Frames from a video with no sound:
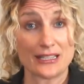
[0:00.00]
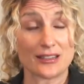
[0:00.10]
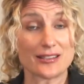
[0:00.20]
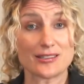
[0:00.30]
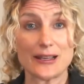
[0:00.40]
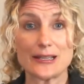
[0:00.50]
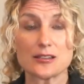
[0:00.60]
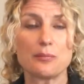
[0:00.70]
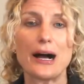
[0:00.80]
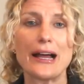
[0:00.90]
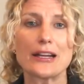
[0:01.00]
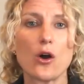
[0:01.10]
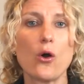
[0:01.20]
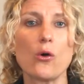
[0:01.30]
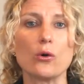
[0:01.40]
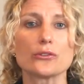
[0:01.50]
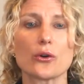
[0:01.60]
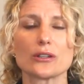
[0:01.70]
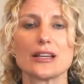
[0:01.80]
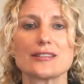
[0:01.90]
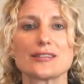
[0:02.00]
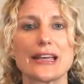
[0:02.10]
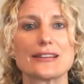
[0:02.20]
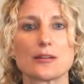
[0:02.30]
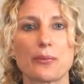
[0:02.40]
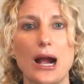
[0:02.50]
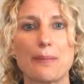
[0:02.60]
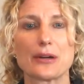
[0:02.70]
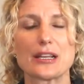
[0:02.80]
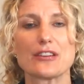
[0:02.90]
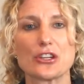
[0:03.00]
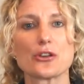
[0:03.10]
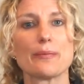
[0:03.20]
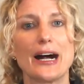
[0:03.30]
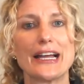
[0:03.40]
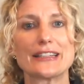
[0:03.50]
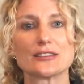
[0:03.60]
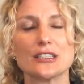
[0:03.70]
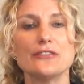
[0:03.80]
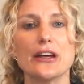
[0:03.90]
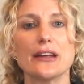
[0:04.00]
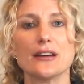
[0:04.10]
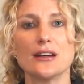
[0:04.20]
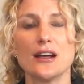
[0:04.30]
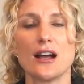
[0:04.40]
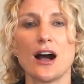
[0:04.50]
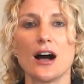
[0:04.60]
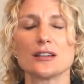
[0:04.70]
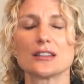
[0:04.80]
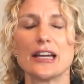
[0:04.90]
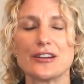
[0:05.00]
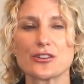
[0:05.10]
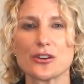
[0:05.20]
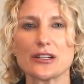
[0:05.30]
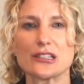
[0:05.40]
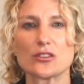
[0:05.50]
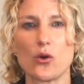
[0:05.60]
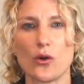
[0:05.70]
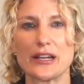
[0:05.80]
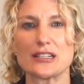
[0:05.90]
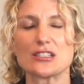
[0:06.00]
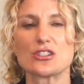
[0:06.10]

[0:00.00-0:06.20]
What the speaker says: Let's say it's a buy and hold, or let's say it's a property that you're buying to live in. A lender is going